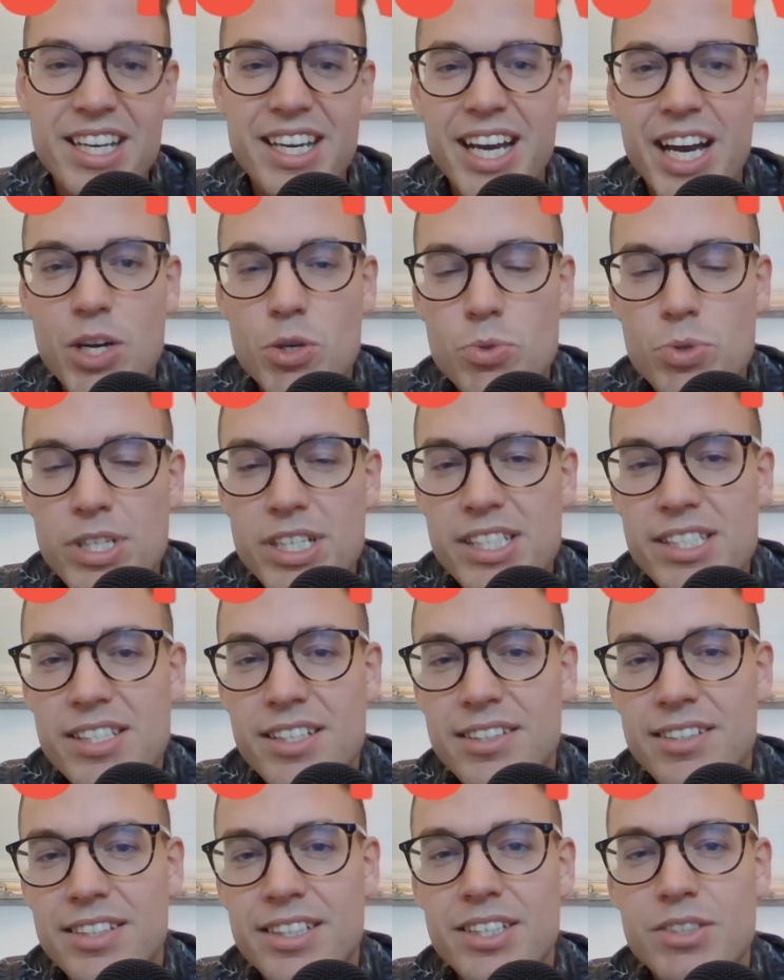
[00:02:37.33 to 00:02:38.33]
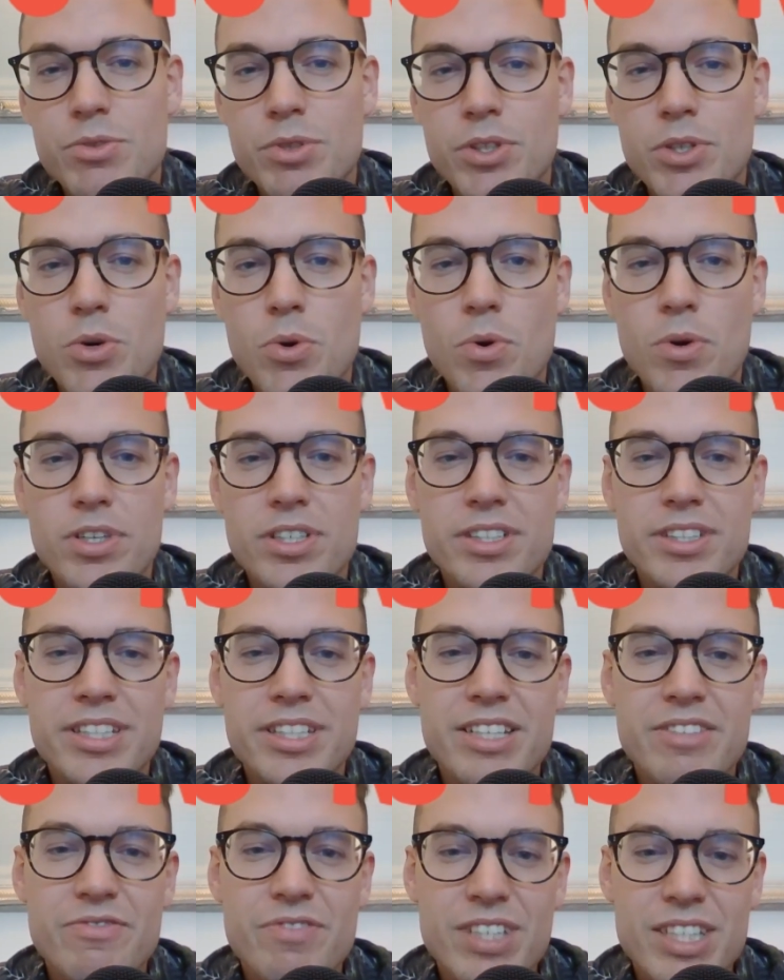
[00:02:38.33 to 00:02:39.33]
I recently recorded
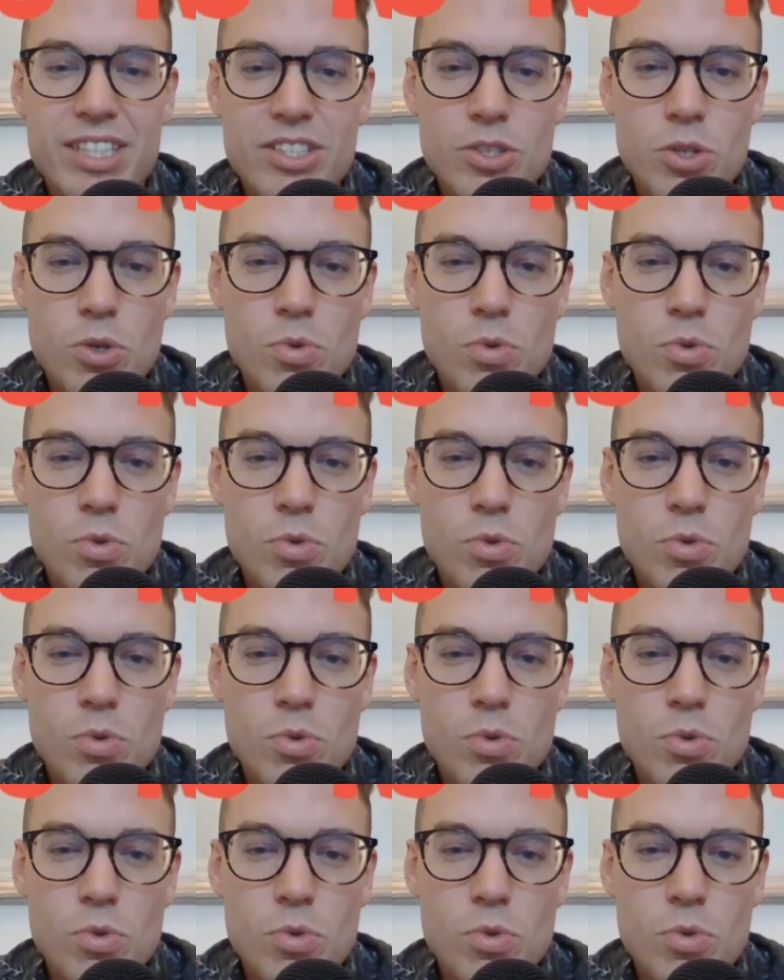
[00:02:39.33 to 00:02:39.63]
a video